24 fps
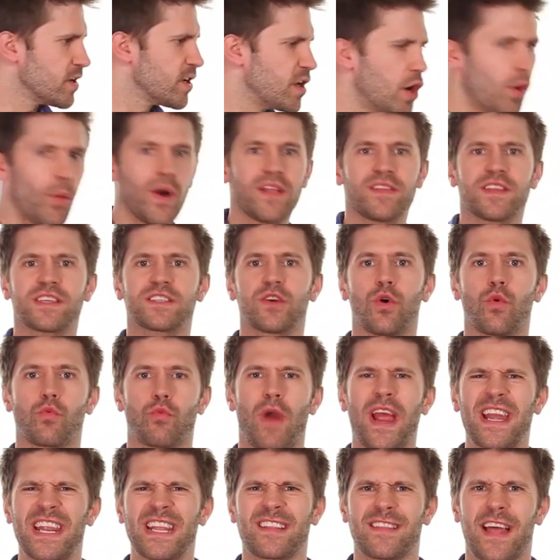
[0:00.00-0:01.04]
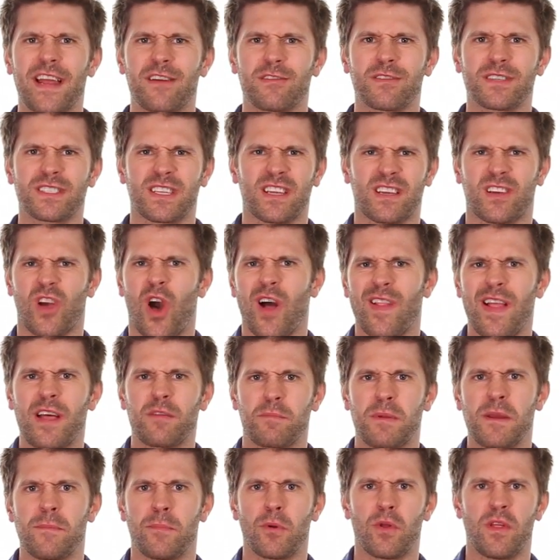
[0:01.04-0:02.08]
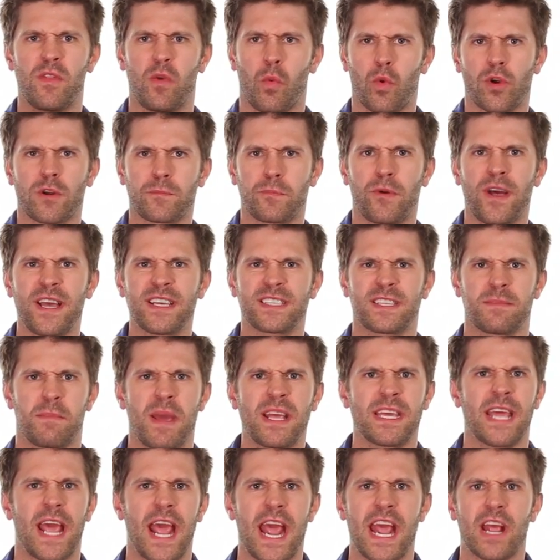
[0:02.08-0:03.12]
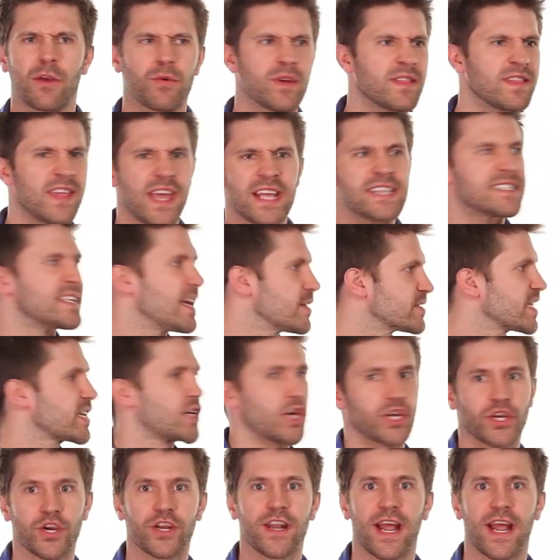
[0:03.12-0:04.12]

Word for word: You know what? This whole writing letters to call out people in the workplace that make you angry thing sounds like a good